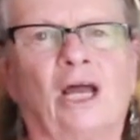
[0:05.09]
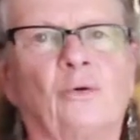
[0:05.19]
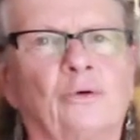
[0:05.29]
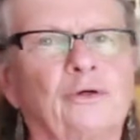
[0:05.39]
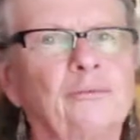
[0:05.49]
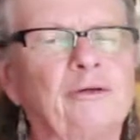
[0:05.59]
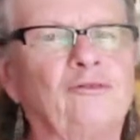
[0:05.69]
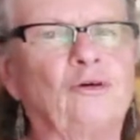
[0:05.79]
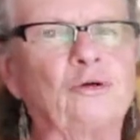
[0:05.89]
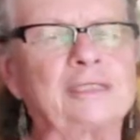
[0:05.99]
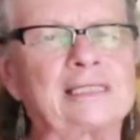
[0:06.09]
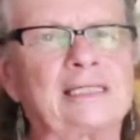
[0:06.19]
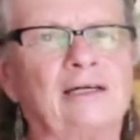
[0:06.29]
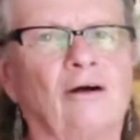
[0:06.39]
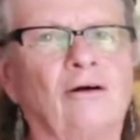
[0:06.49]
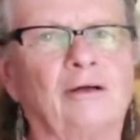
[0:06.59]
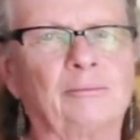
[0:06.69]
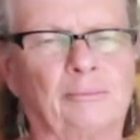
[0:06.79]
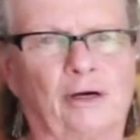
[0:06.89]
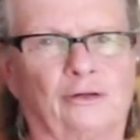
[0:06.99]
We're going to be focusing on
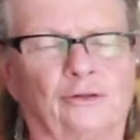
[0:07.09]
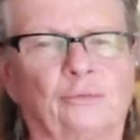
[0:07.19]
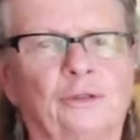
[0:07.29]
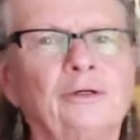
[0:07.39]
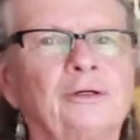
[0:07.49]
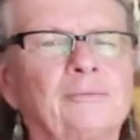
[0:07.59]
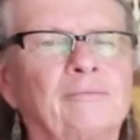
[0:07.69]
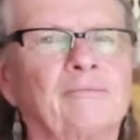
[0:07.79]
partner work.